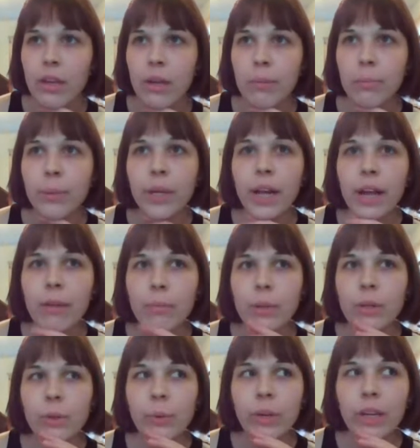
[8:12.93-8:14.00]
But I've been
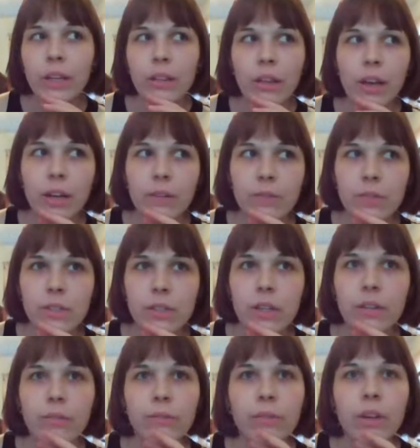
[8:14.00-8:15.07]
doing a lot of
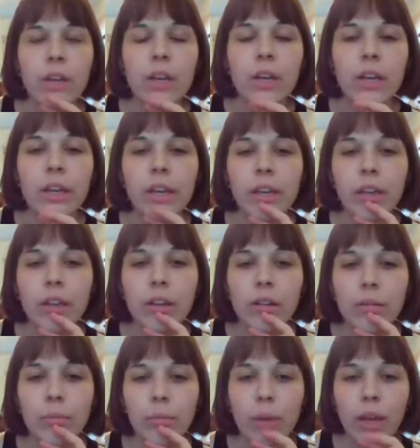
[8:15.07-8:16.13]
stuff in
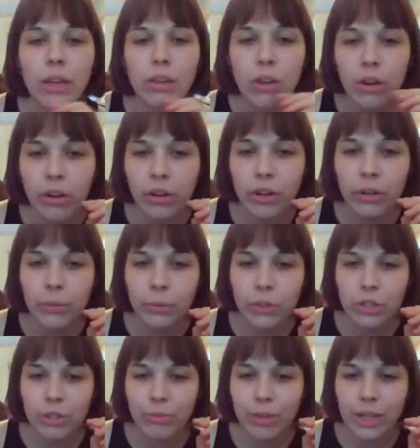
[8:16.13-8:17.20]
my yard,
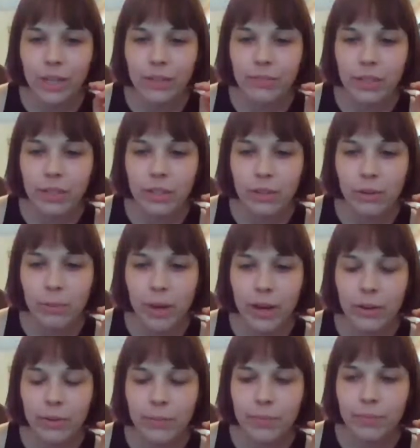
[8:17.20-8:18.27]
which I made a video
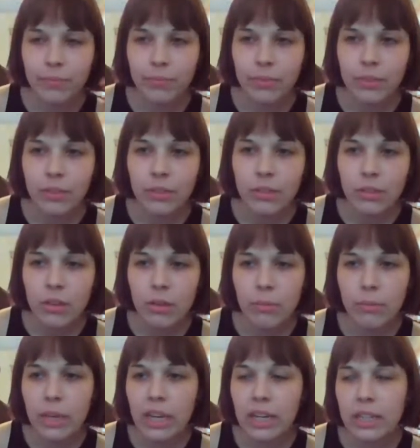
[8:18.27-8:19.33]
about,
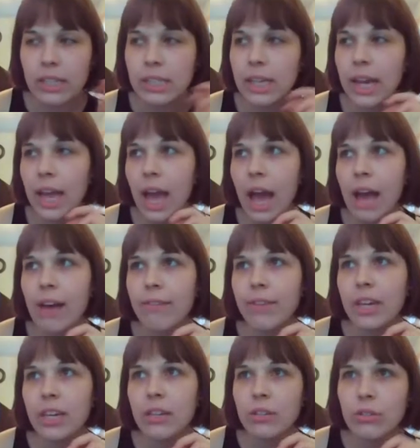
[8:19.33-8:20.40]
because I have
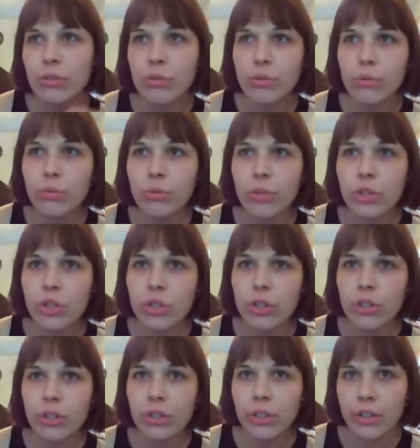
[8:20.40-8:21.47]
a huge
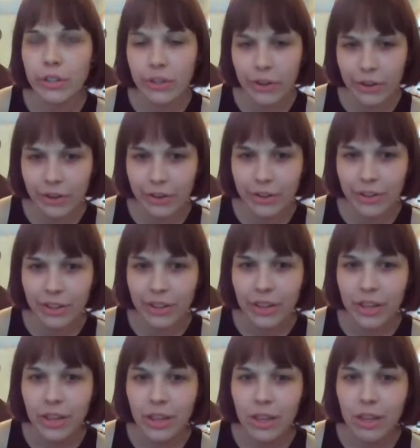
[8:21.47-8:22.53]
yard
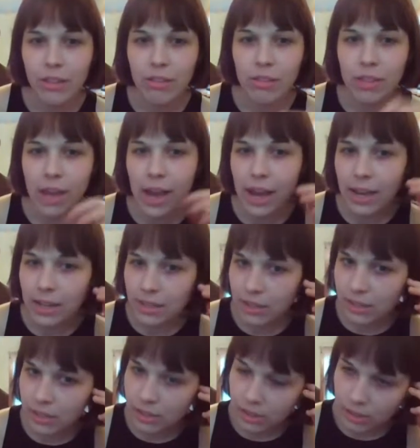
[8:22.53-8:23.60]

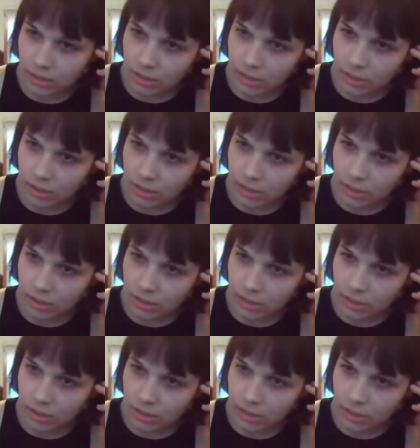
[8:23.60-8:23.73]
that